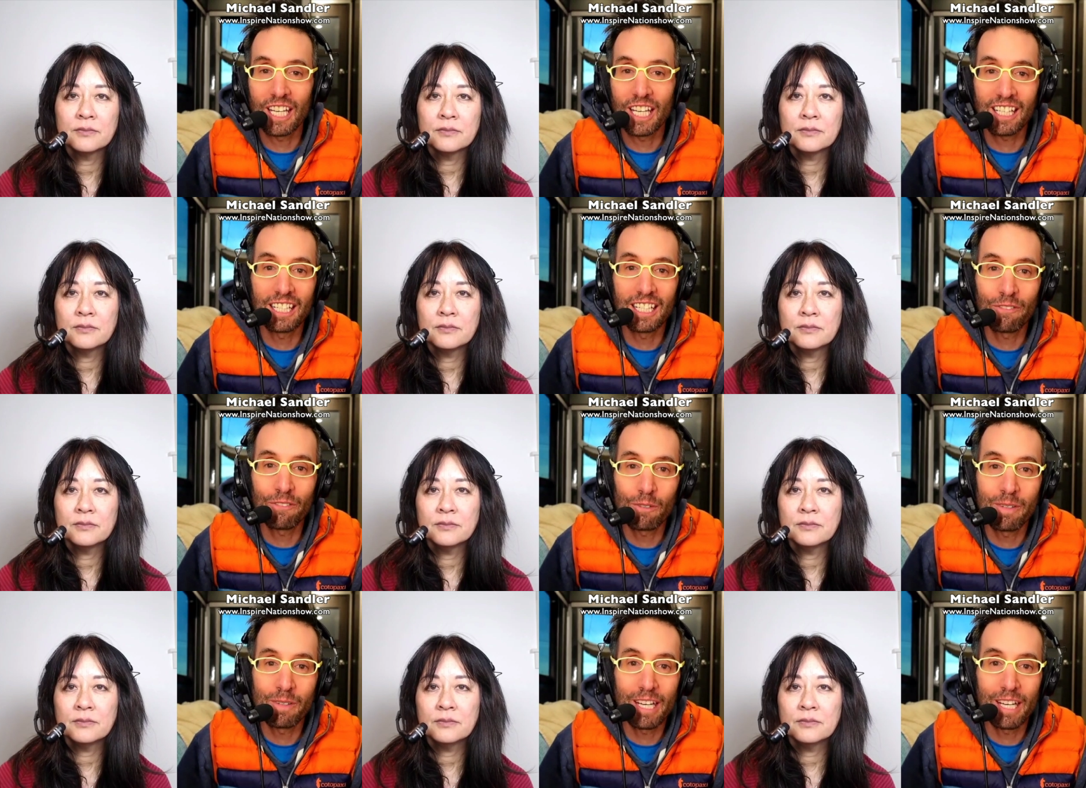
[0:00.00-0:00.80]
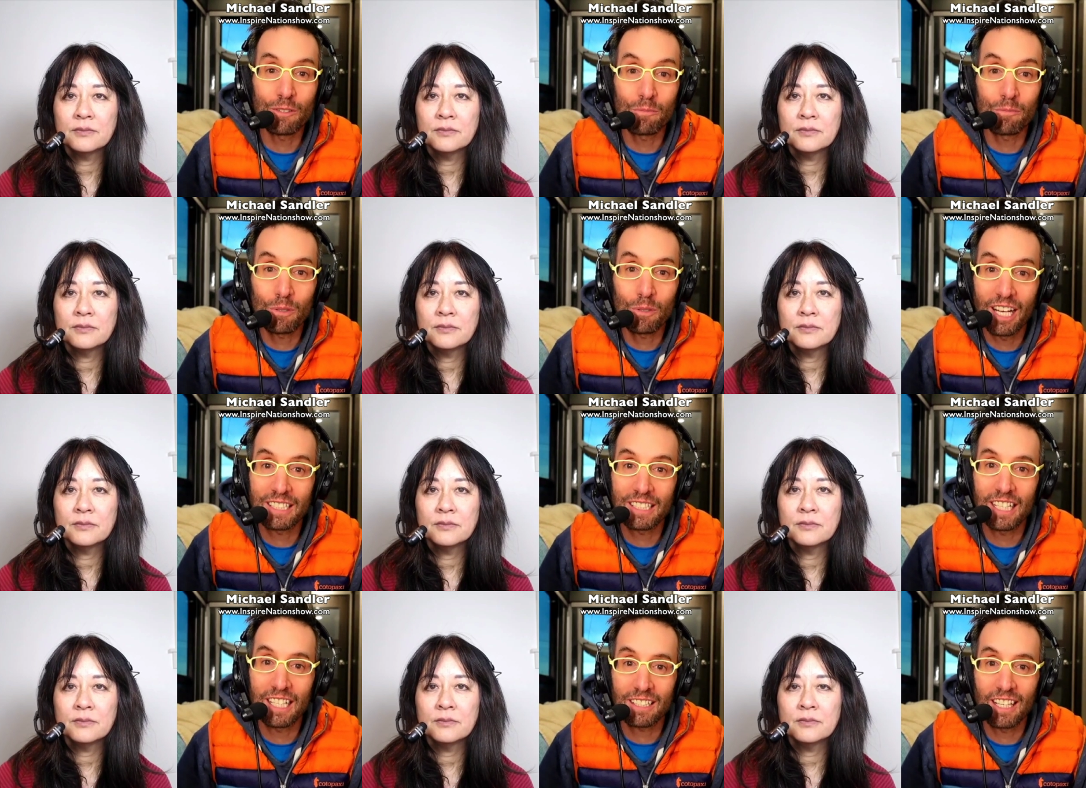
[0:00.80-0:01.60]
Speaker 1: Take an information
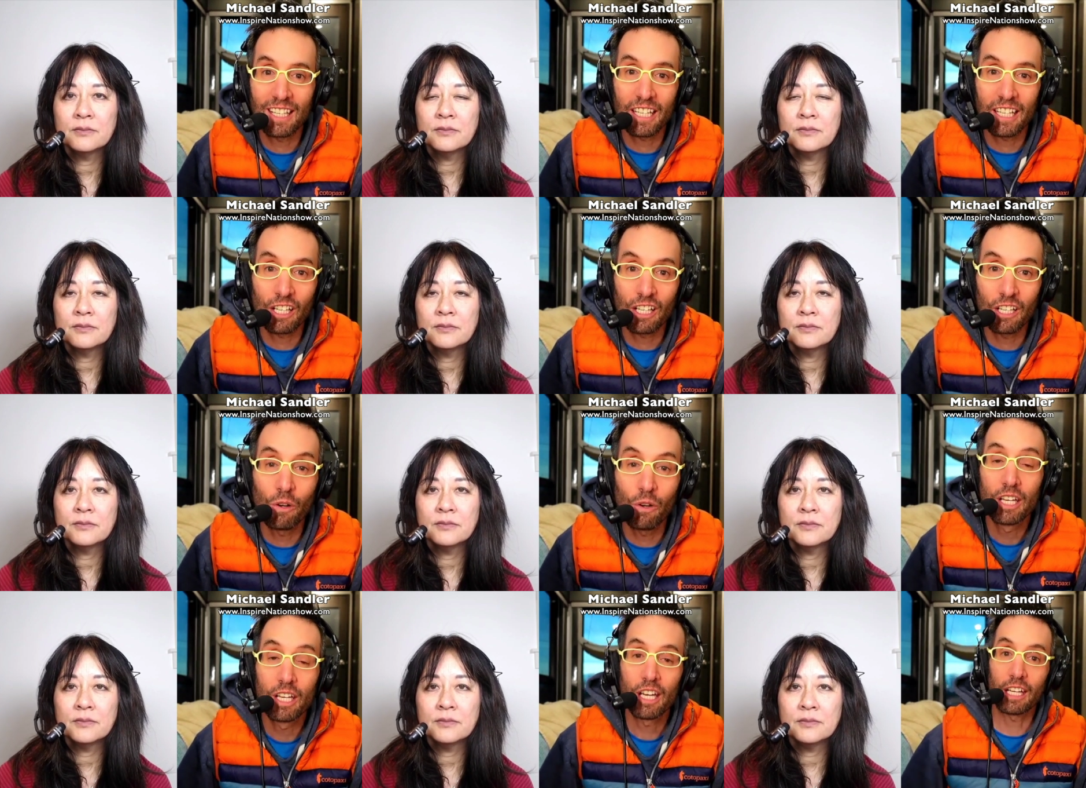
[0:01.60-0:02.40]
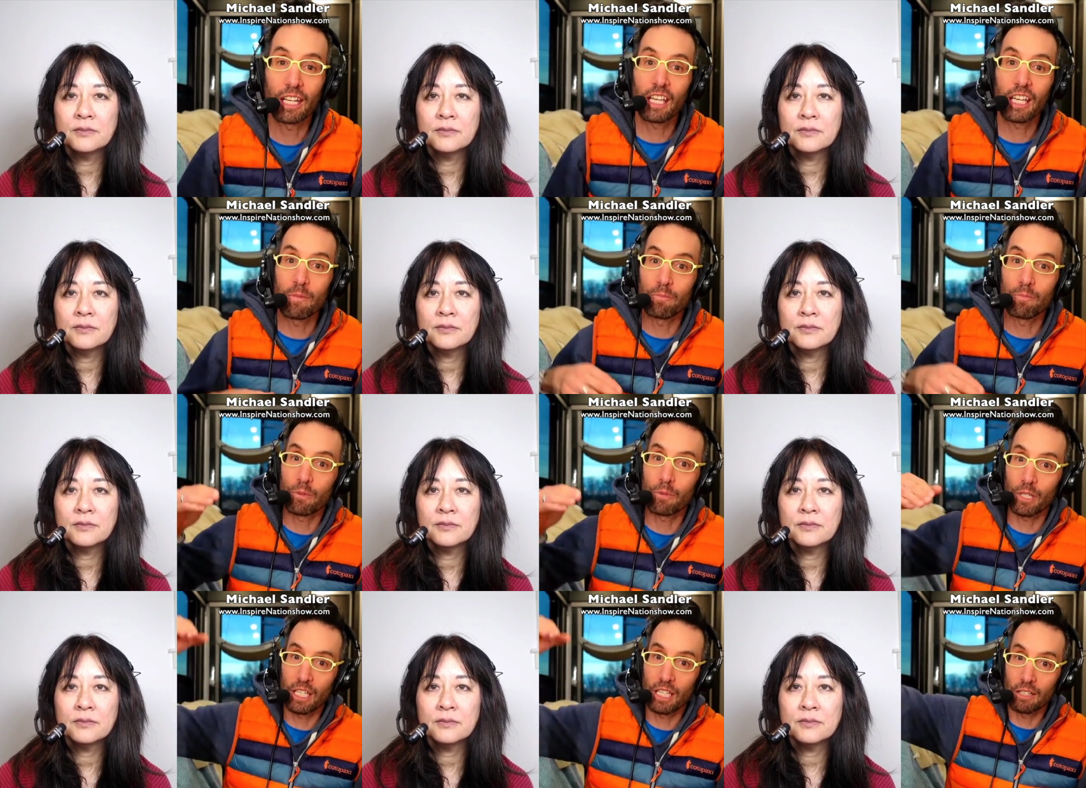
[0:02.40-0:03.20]
process, let it go, and keep
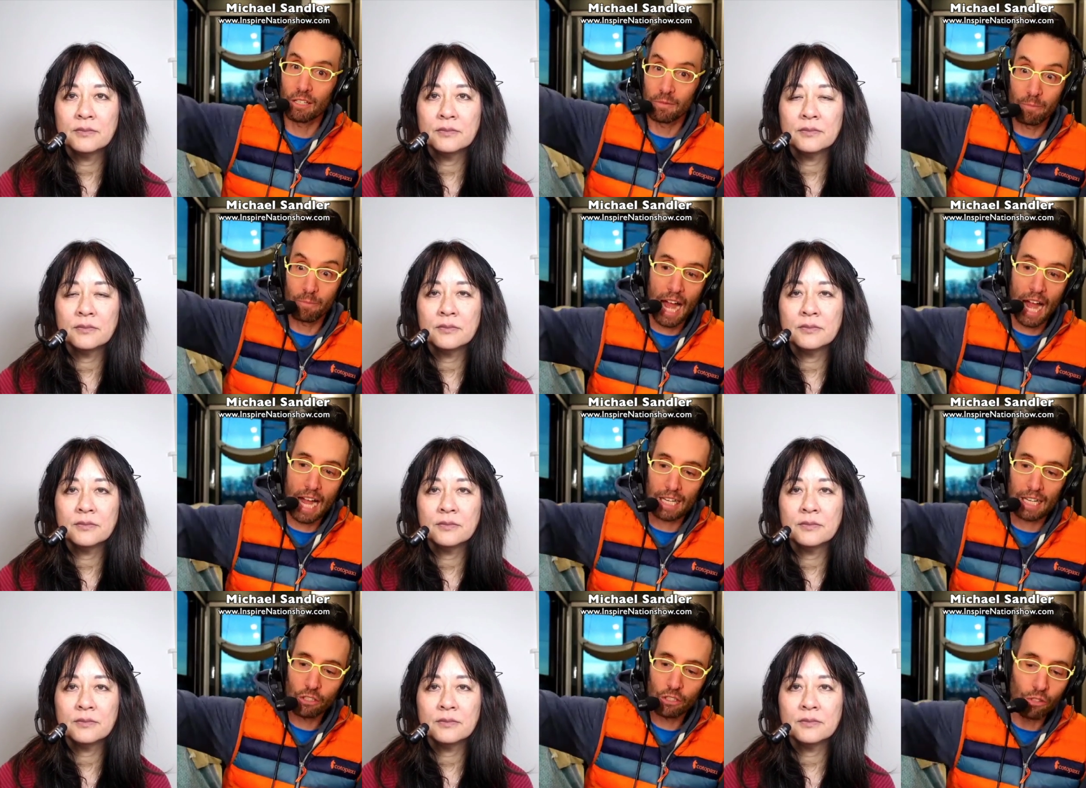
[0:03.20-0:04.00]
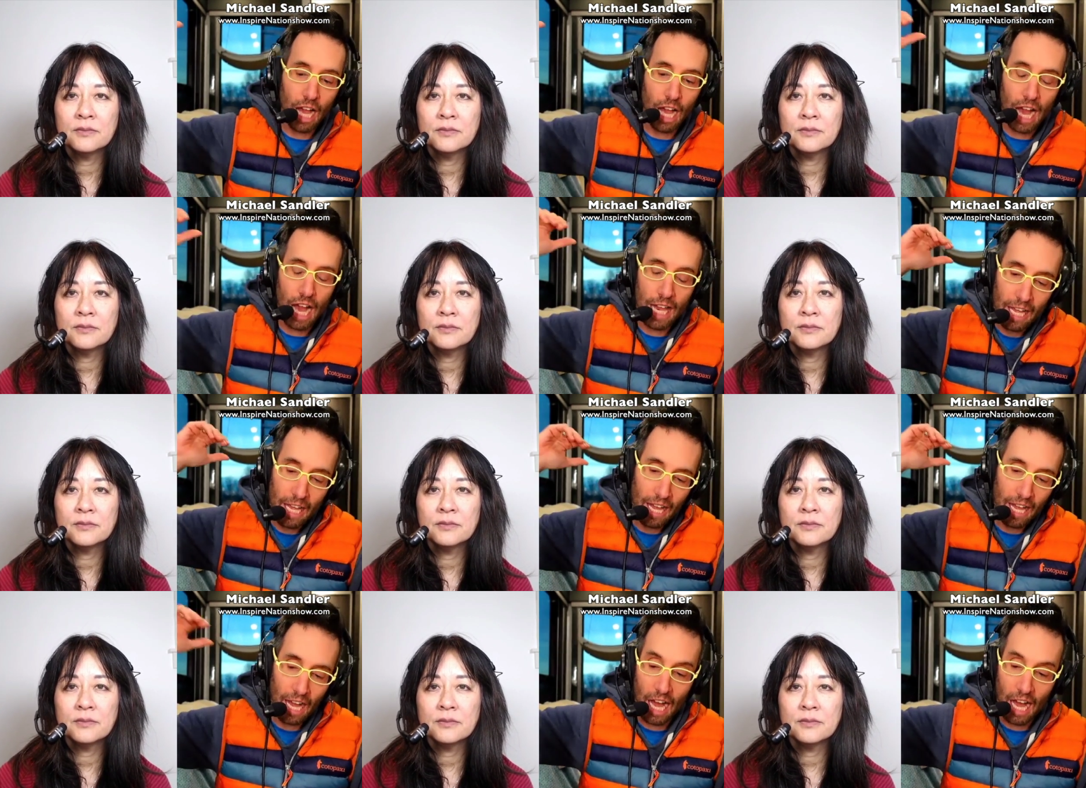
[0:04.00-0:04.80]
bringing it back to that
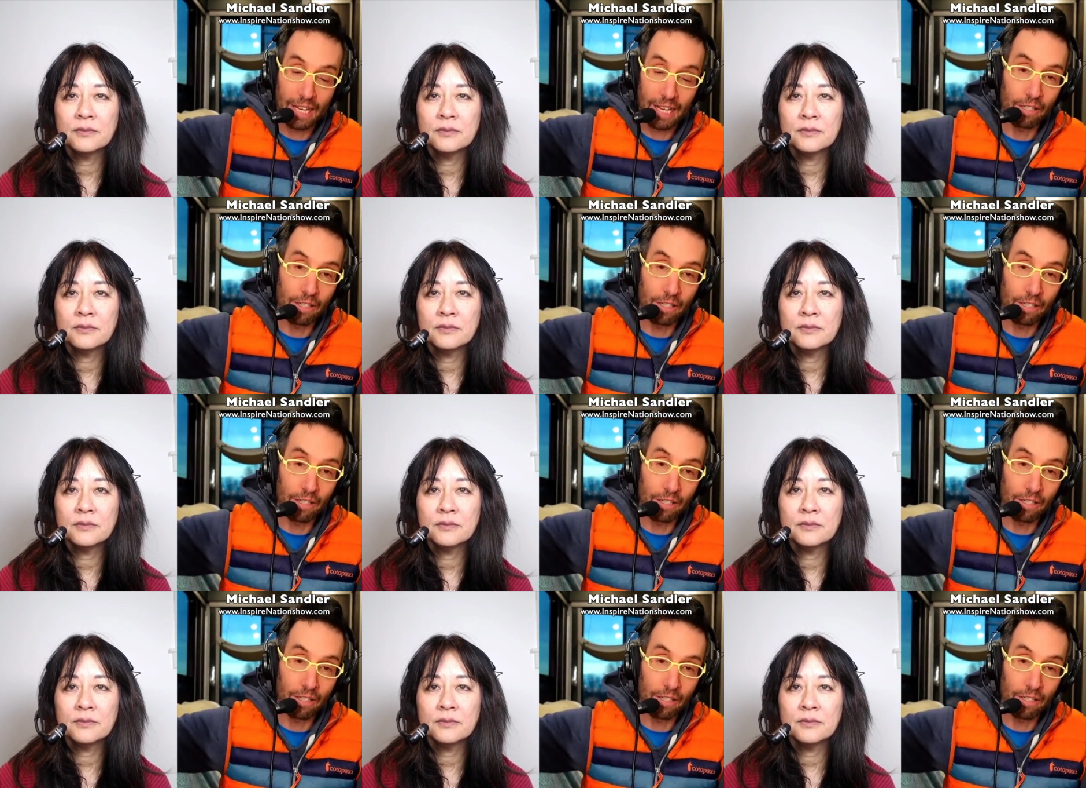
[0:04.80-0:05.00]
higher